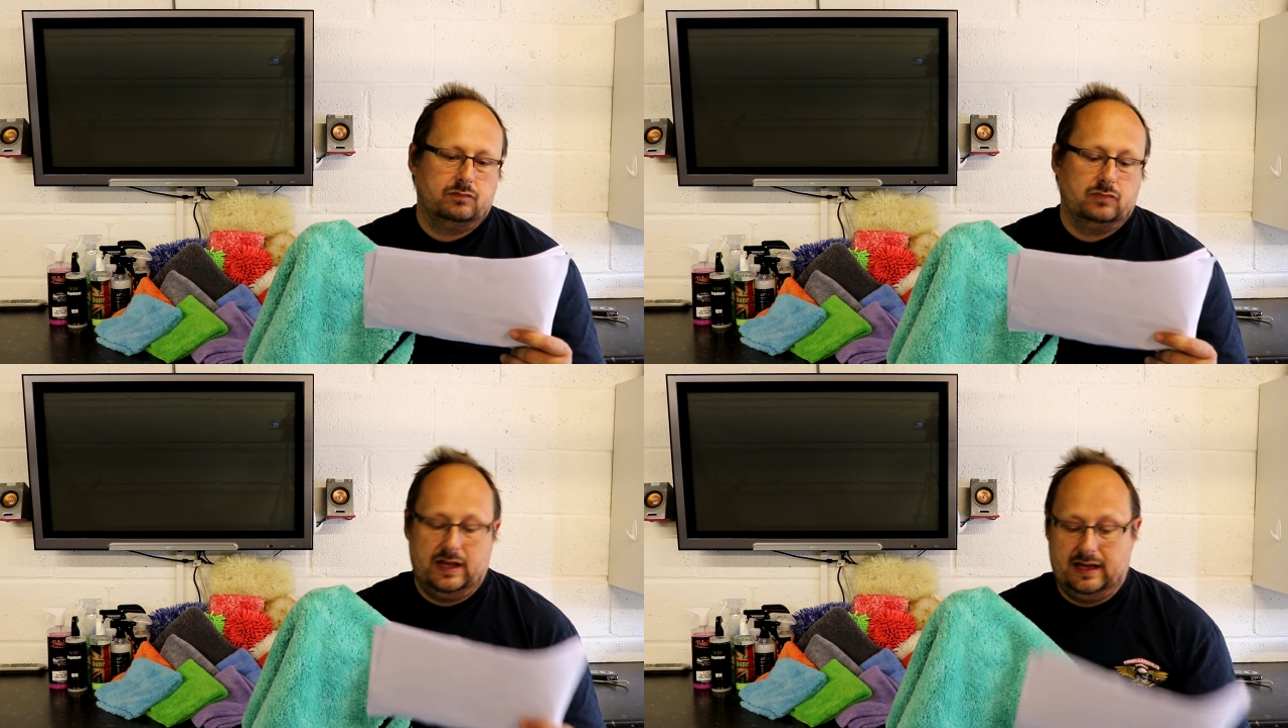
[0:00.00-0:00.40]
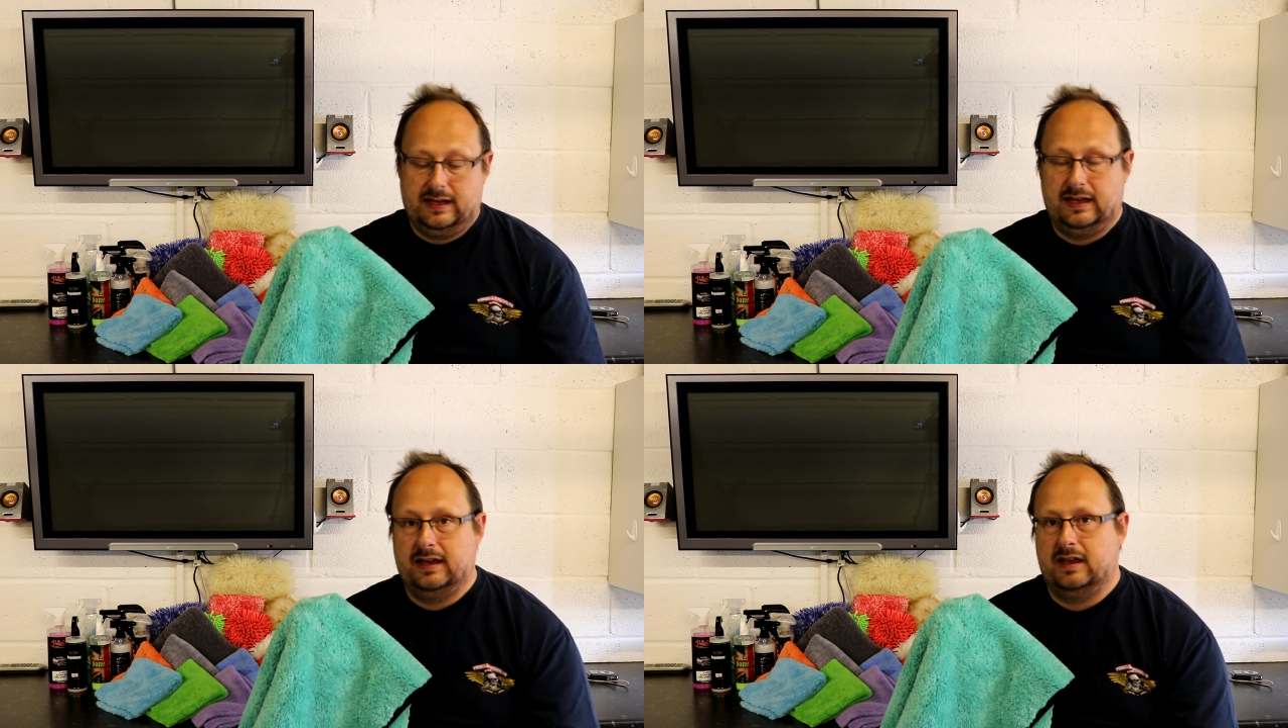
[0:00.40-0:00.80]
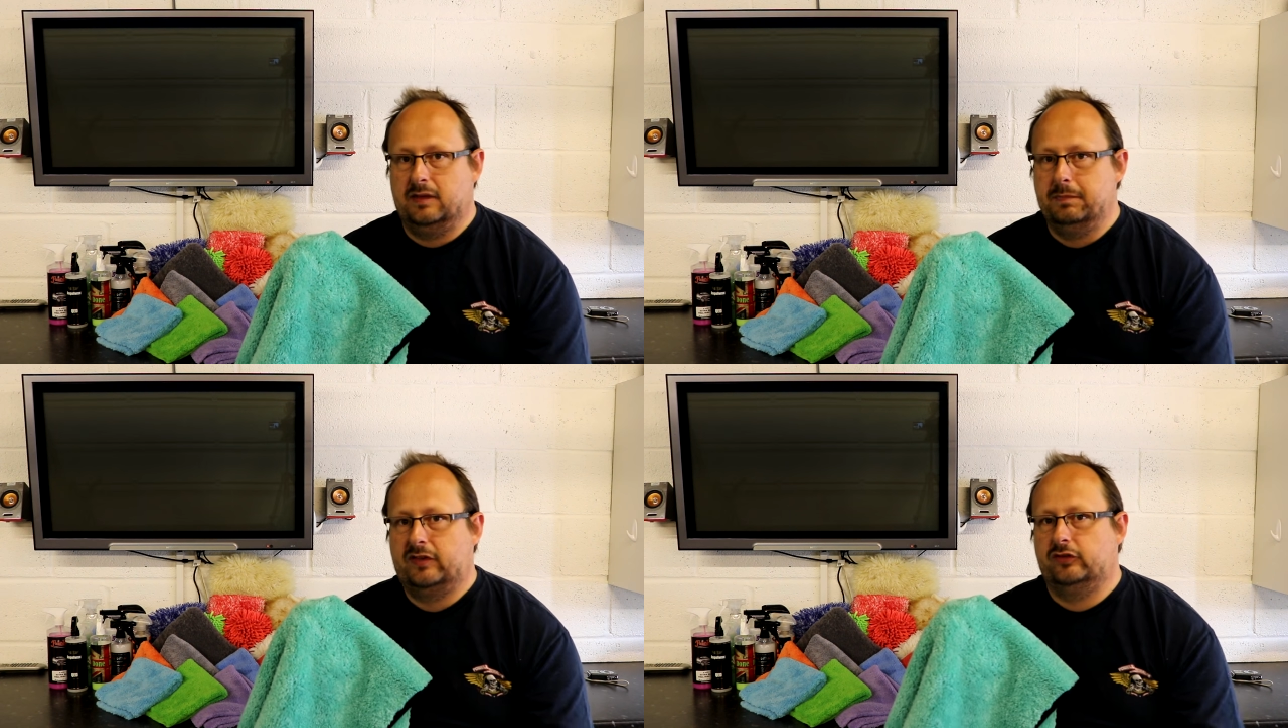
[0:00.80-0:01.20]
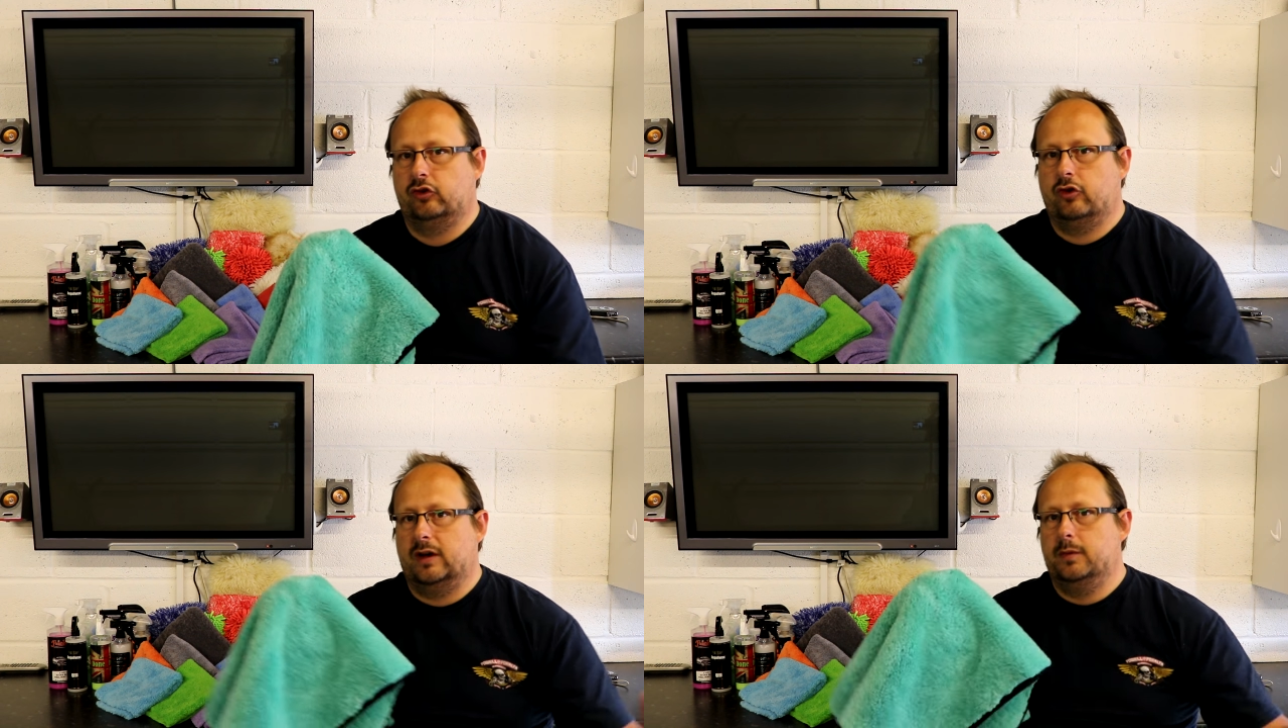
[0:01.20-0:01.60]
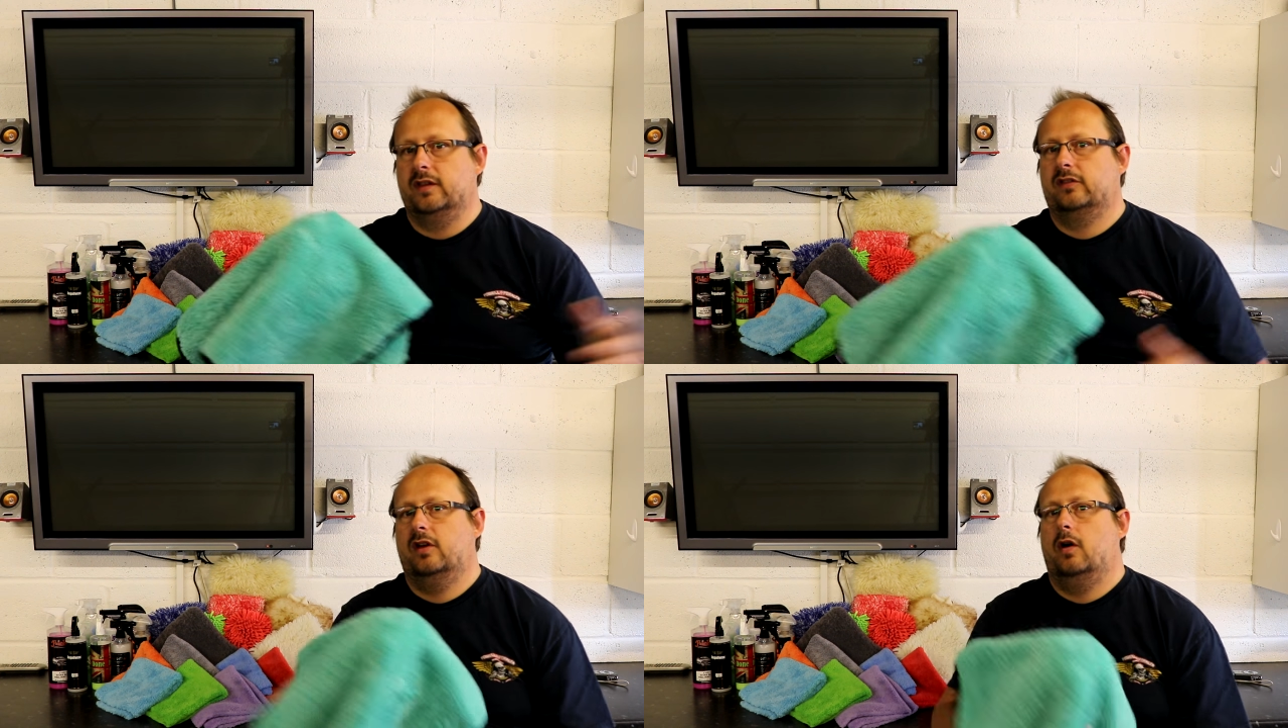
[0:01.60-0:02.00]
yeah, it, it, missed a trick with
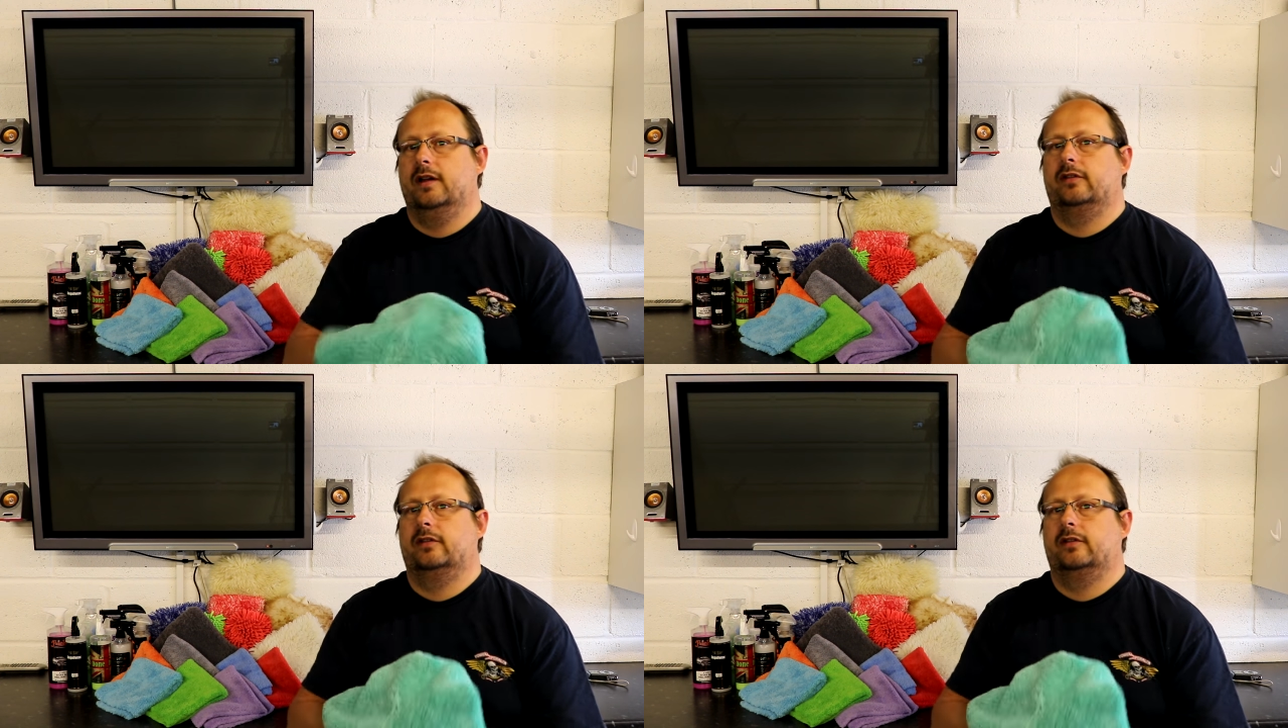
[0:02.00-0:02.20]
its size.